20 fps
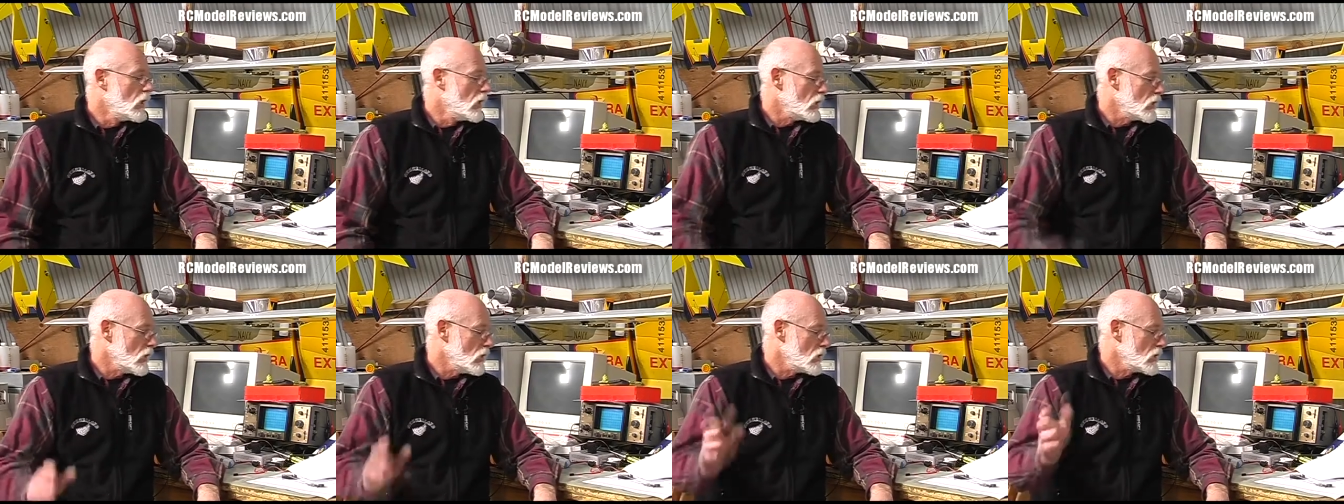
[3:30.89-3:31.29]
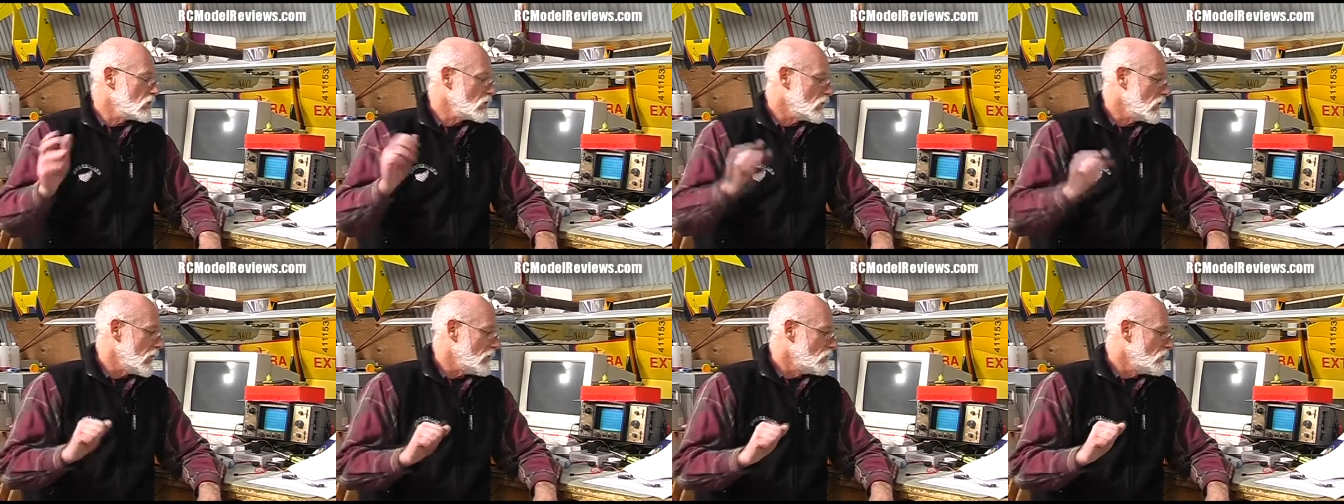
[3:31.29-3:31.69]
Go and listen to
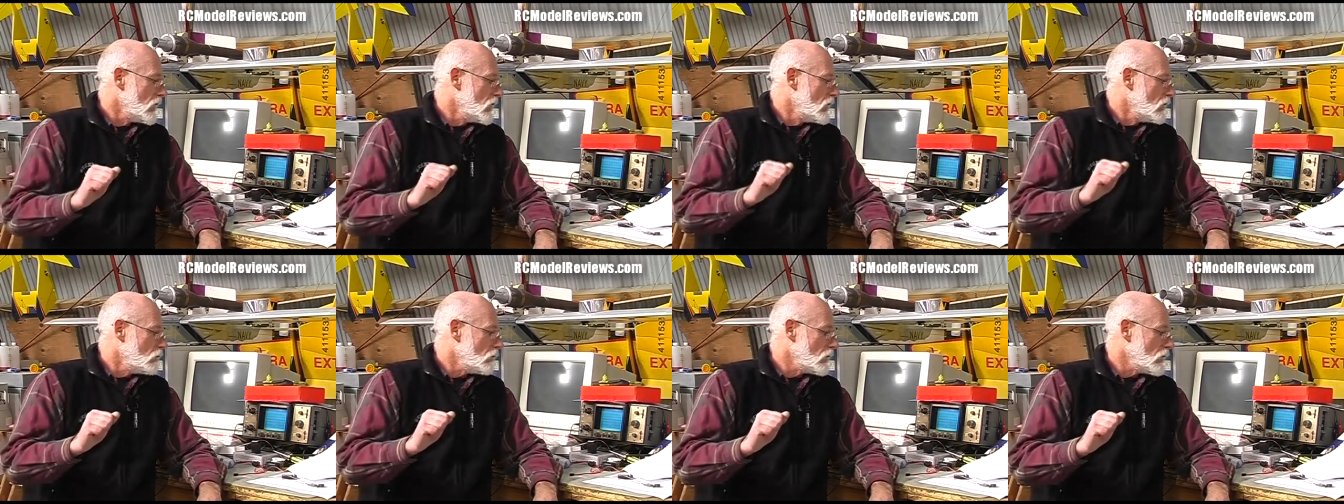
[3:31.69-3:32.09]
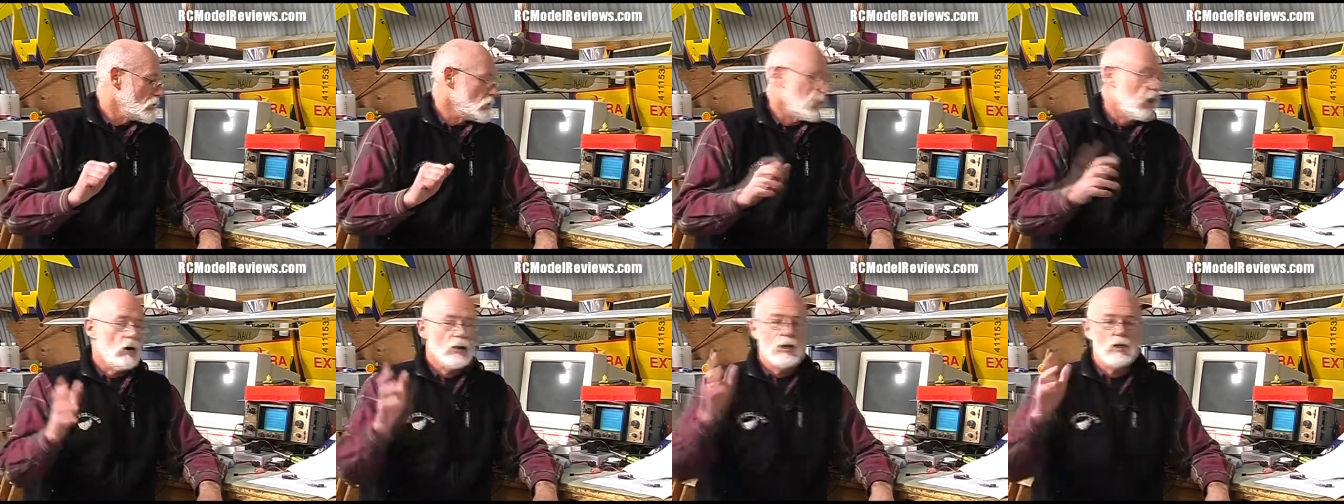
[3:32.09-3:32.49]
that. What else?
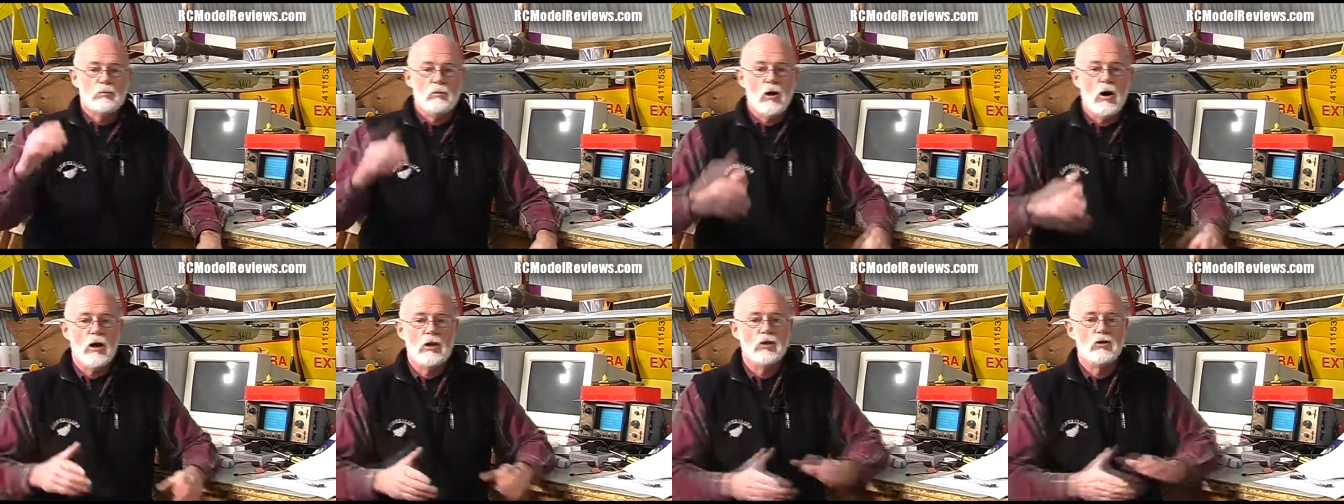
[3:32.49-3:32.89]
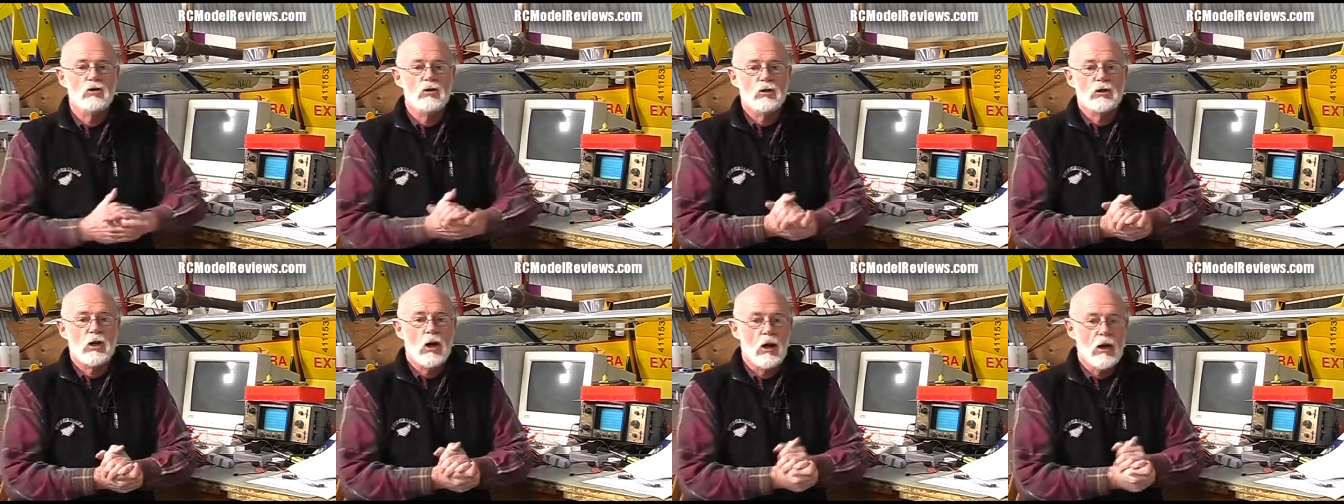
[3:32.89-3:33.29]
Oh yes, prize draw
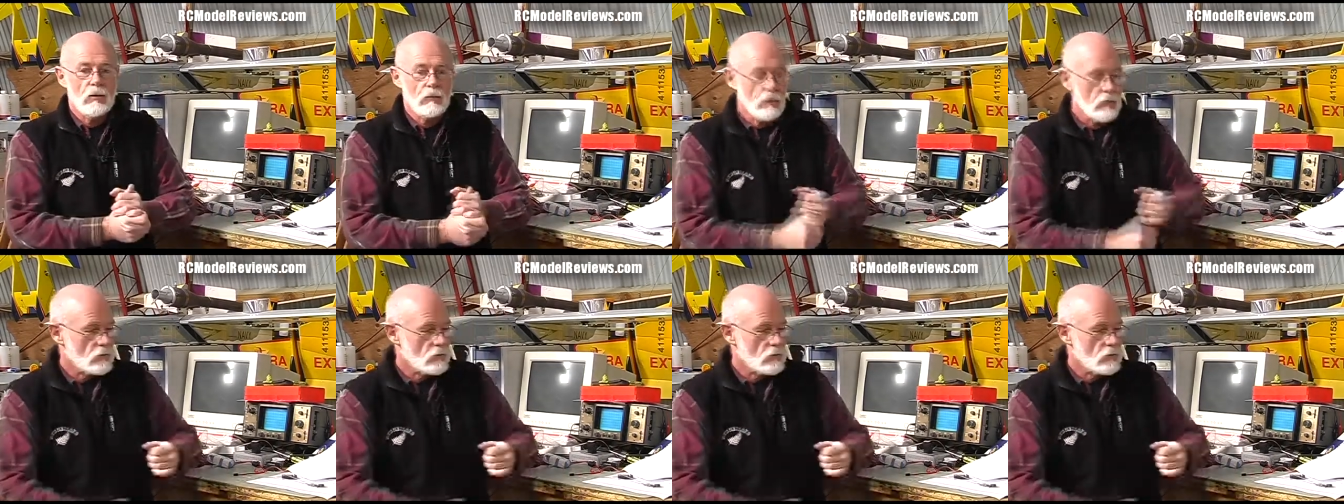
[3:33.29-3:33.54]
time.